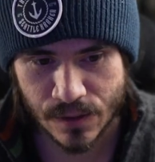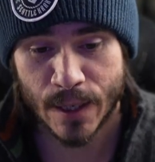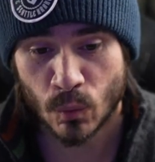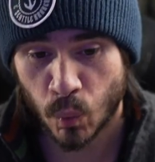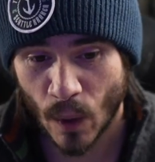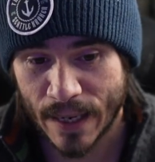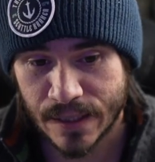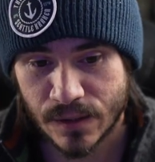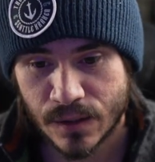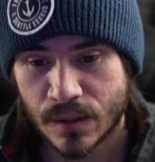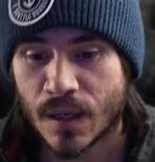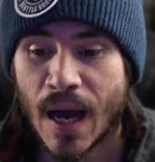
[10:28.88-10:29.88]
a
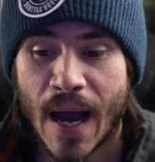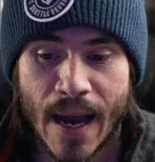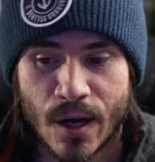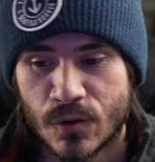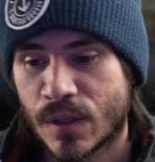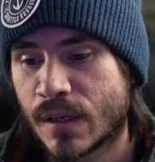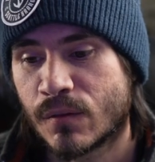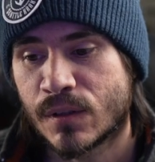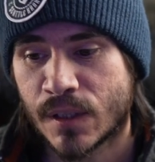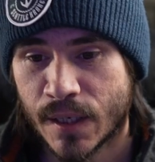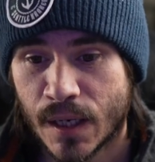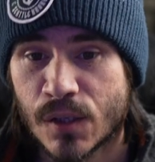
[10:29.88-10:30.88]
weight higher than
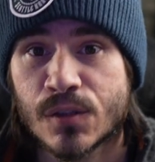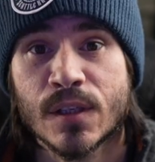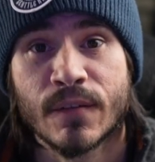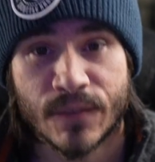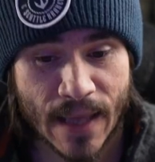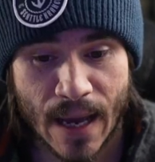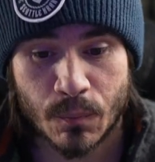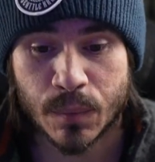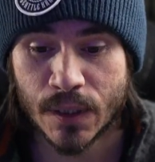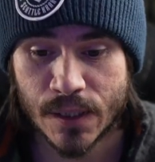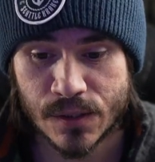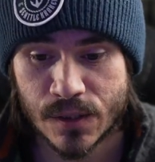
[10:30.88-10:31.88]
everything else, if that
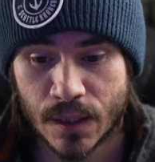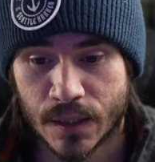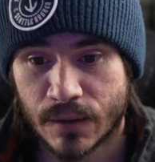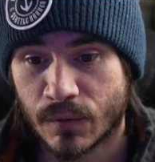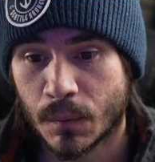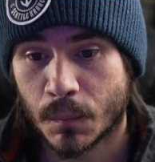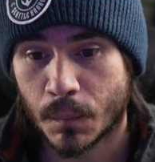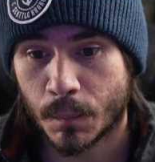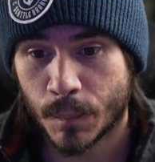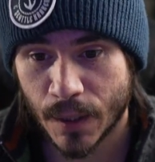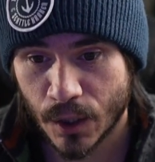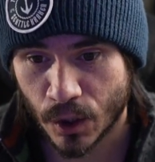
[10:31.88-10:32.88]
plays an even
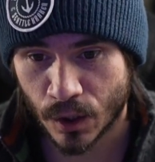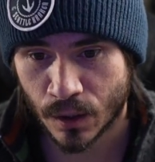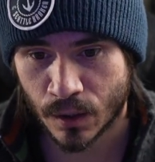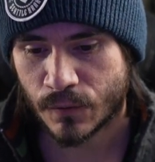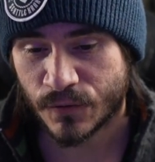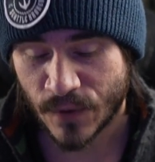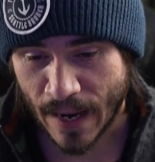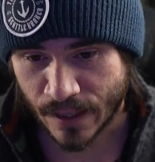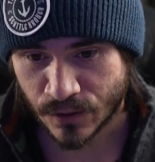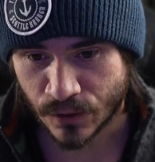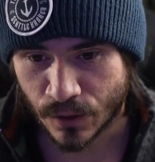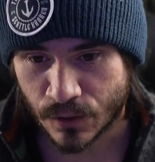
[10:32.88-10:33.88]
bigger
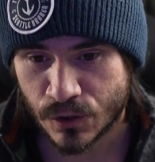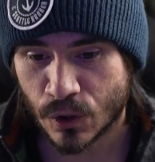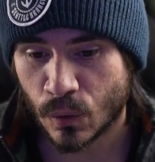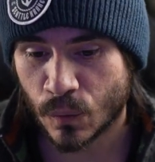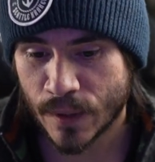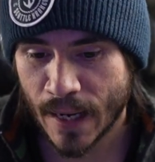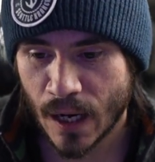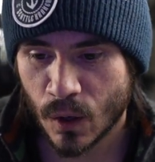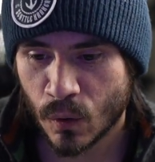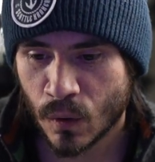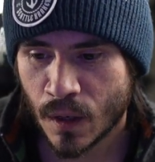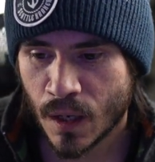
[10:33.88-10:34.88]
factor. So
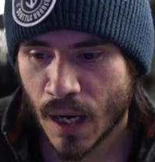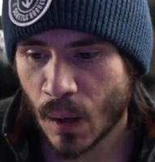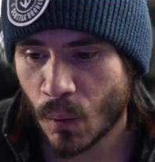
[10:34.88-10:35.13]
now I